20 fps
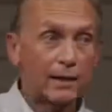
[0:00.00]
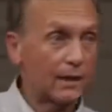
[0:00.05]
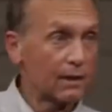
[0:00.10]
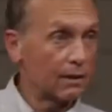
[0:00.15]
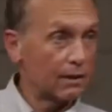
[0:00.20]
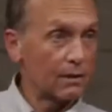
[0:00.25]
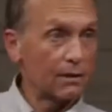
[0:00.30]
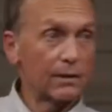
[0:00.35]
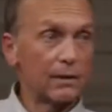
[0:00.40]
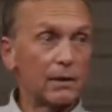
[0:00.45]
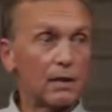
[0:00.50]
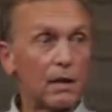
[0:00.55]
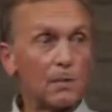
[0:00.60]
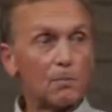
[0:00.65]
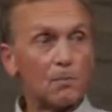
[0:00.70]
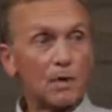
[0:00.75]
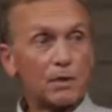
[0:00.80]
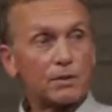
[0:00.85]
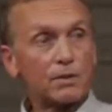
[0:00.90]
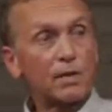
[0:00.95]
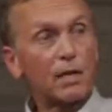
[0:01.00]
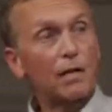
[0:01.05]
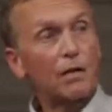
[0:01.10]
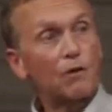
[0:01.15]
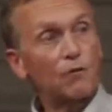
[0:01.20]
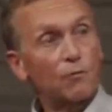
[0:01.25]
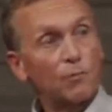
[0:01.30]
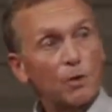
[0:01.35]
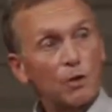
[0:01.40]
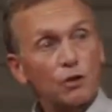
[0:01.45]
I can't clean up
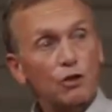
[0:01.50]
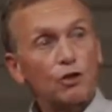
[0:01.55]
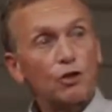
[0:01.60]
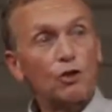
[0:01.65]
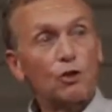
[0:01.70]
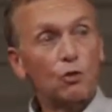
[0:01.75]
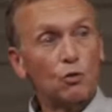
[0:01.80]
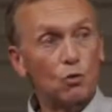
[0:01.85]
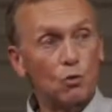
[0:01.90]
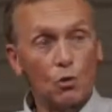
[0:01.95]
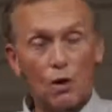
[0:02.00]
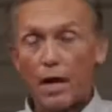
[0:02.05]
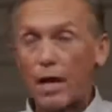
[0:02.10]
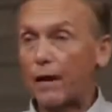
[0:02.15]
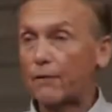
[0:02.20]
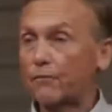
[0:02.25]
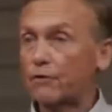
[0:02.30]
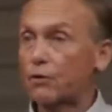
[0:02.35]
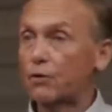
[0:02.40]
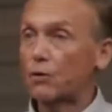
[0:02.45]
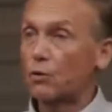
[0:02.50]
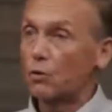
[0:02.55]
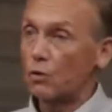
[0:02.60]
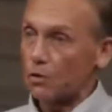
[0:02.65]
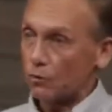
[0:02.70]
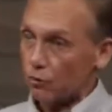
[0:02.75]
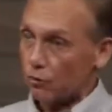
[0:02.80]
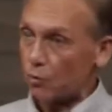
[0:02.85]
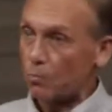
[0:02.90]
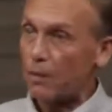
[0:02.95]
myself, but you will have to
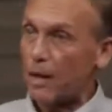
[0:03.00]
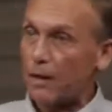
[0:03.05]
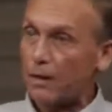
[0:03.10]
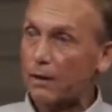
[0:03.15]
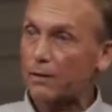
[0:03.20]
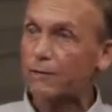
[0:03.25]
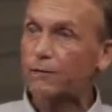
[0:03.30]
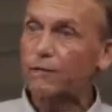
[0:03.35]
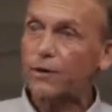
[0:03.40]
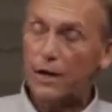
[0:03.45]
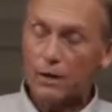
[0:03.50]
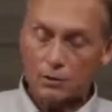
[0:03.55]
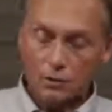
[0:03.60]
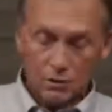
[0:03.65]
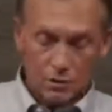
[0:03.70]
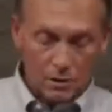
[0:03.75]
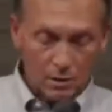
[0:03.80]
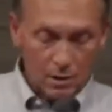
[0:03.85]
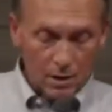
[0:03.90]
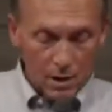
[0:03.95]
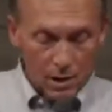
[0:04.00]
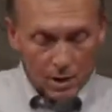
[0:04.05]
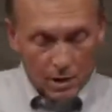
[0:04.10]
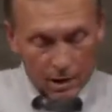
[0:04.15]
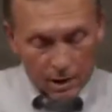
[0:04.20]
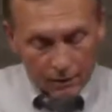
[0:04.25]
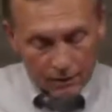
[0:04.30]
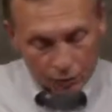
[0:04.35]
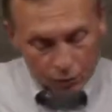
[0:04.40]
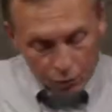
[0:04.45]
do it through my confession
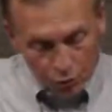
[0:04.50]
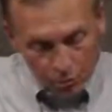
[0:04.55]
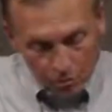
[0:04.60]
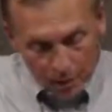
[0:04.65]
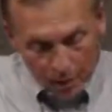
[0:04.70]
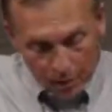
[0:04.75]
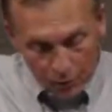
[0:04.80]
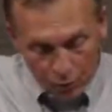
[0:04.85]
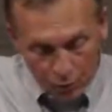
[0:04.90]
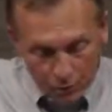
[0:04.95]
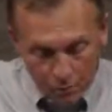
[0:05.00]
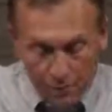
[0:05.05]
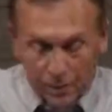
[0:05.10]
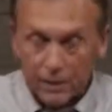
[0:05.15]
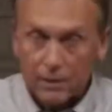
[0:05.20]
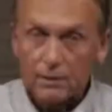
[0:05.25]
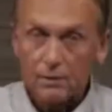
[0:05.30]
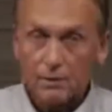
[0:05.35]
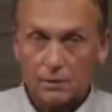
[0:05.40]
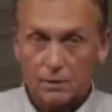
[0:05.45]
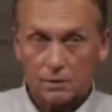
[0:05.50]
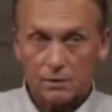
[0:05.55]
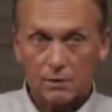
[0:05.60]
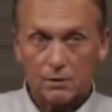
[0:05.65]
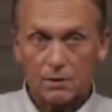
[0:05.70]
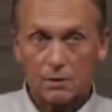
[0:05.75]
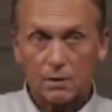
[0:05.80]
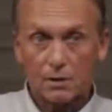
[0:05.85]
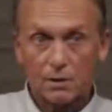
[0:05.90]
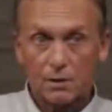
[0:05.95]
and through my
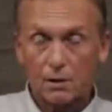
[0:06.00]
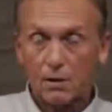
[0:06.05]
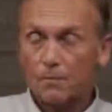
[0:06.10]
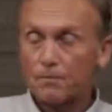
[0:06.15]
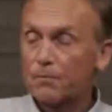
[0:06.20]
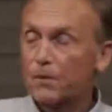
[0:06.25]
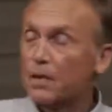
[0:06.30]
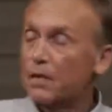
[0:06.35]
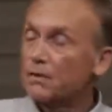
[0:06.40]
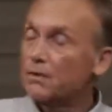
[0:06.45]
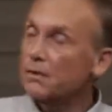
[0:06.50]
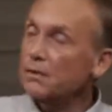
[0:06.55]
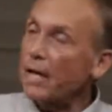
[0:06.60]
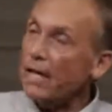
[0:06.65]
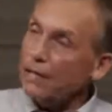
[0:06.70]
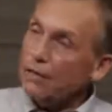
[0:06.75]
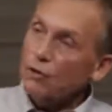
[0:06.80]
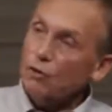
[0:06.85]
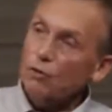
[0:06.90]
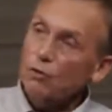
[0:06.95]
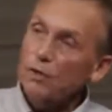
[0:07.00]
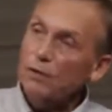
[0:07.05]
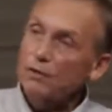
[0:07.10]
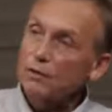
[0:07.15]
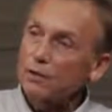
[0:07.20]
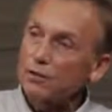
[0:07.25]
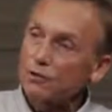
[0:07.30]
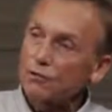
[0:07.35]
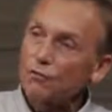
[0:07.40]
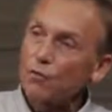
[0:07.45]
repentance. 2
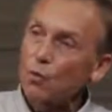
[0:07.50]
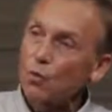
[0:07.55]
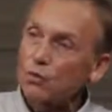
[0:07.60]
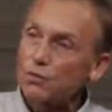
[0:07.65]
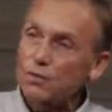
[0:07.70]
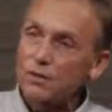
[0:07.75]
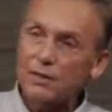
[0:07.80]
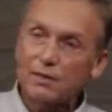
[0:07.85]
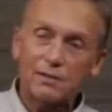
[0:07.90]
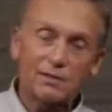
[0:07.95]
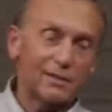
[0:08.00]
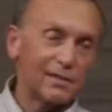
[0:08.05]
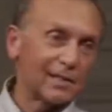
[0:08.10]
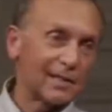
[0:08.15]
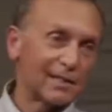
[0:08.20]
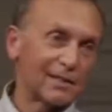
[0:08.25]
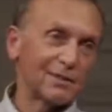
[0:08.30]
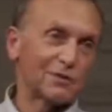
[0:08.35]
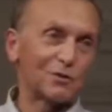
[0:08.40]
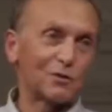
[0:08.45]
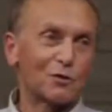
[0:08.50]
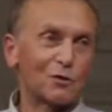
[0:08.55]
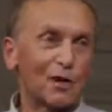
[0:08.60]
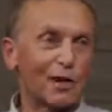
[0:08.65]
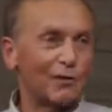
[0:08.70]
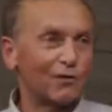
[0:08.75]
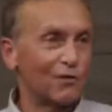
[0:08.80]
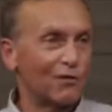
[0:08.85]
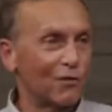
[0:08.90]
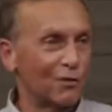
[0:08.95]
Corinthians 4:16 is a
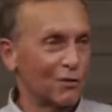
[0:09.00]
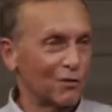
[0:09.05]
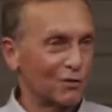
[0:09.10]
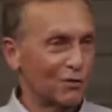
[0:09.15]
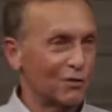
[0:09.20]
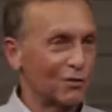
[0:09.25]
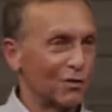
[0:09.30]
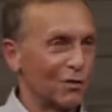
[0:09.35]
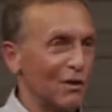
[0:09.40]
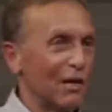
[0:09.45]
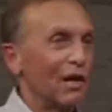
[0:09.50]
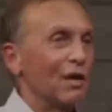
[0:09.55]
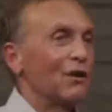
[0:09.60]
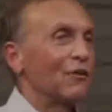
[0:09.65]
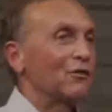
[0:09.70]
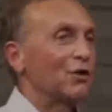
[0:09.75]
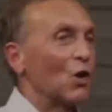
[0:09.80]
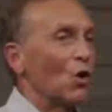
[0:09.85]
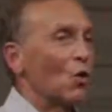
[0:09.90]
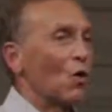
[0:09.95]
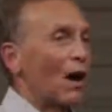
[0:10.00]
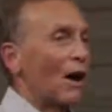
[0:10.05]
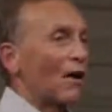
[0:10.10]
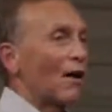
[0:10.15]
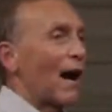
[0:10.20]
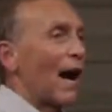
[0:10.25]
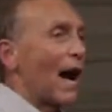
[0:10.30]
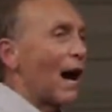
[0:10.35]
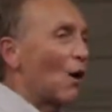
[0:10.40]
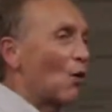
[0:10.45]
great verse. Though
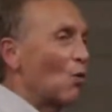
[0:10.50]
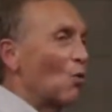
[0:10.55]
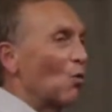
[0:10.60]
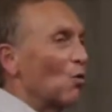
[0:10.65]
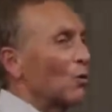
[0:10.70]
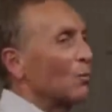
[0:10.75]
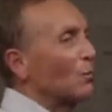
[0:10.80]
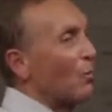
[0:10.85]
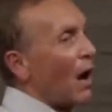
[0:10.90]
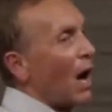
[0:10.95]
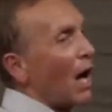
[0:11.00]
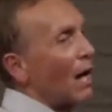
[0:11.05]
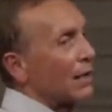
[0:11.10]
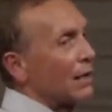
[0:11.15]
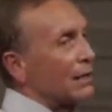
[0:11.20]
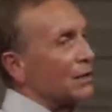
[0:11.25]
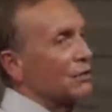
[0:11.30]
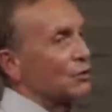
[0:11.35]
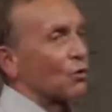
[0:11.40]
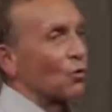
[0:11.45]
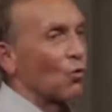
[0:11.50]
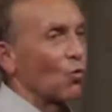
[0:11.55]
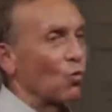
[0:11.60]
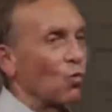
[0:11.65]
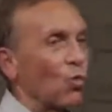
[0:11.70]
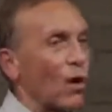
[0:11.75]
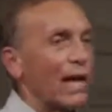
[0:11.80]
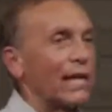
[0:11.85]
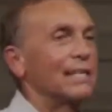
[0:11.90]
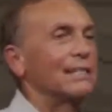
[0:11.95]
our outward bodies are
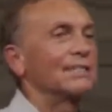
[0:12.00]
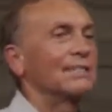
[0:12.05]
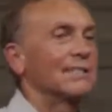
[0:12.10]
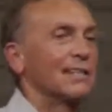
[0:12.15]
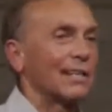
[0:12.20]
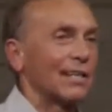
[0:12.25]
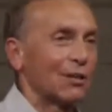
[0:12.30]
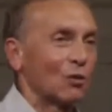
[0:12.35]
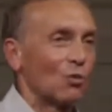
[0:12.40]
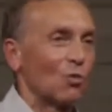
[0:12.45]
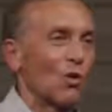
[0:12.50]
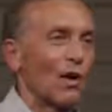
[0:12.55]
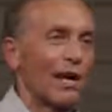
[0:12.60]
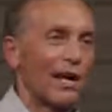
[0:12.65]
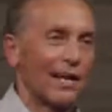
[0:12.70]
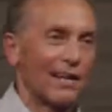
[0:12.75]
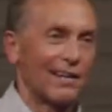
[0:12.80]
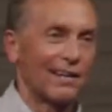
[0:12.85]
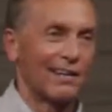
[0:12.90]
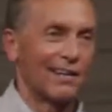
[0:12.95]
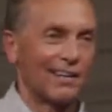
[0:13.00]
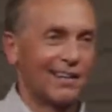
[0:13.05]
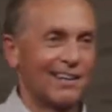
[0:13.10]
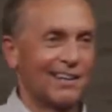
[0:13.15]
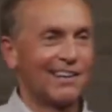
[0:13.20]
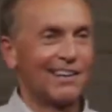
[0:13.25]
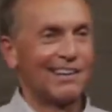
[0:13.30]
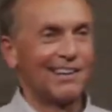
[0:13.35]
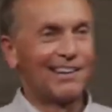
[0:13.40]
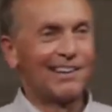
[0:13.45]
wasting away.
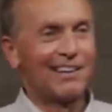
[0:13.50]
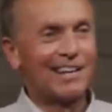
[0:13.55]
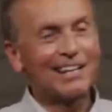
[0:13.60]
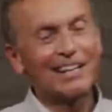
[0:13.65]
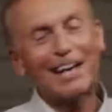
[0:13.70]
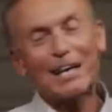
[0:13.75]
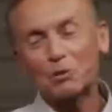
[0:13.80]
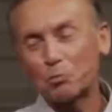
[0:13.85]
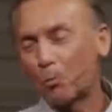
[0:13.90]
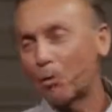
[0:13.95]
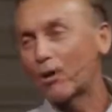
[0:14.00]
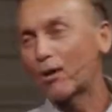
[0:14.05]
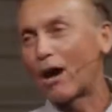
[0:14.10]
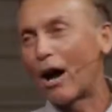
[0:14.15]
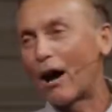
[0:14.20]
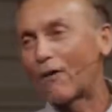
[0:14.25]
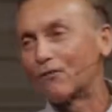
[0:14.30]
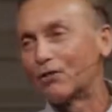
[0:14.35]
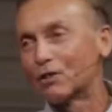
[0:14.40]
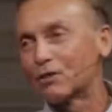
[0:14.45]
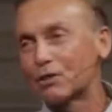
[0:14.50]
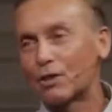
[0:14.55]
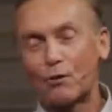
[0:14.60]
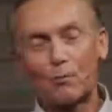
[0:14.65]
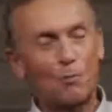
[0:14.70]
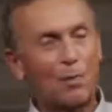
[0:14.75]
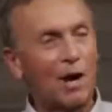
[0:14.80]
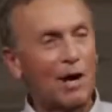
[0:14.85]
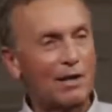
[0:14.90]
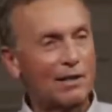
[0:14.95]
Now, that's pretty obvious
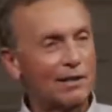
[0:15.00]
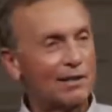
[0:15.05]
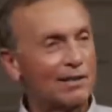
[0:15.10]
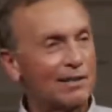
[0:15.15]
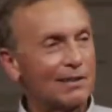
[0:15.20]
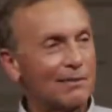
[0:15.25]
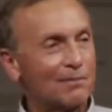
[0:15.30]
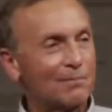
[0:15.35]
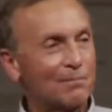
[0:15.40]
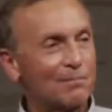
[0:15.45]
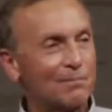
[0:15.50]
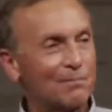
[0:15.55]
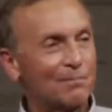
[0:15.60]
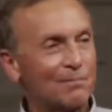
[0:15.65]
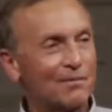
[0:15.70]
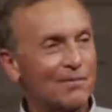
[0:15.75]
to everybody, isn't it?